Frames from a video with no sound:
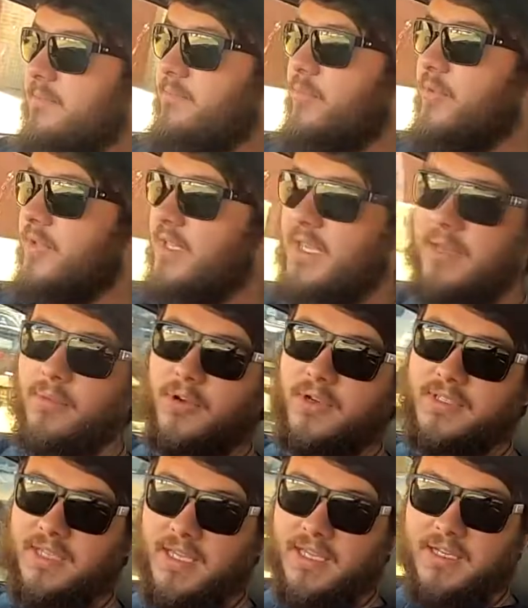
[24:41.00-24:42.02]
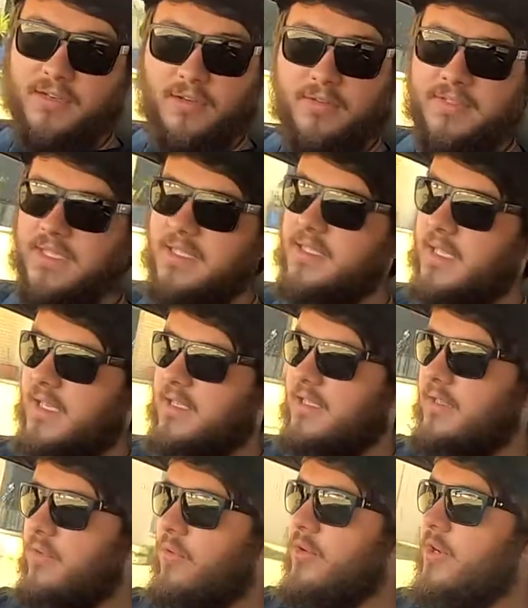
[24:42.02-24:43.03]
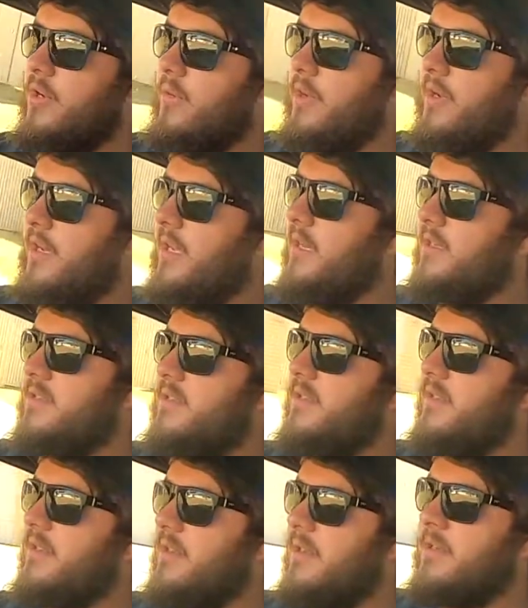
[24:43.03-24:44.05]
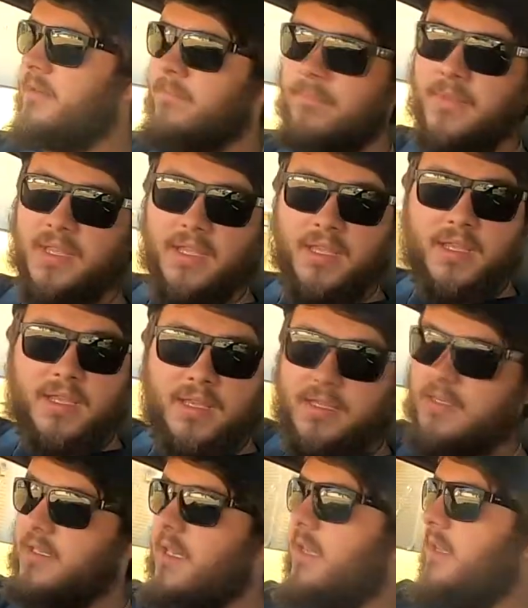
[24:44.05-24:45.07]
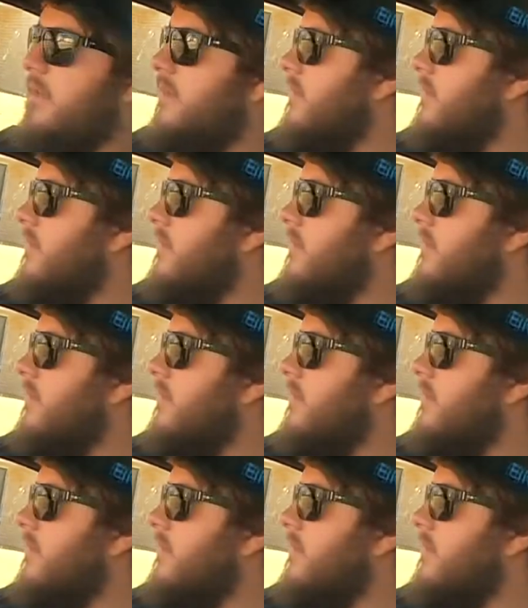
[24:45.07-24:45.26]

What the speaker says: put the gearbox in and obviously take the auto one out. So yeah,